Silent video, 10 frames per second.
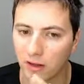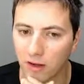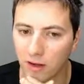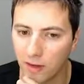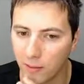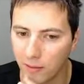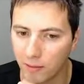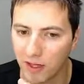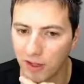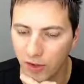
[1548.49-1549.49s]
in a
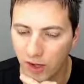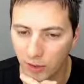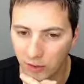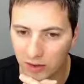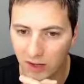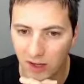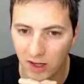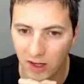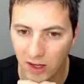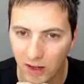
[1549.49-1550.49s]
background,
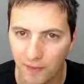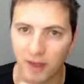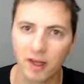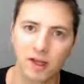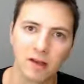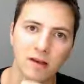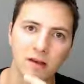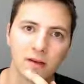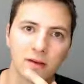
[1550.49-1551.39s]
and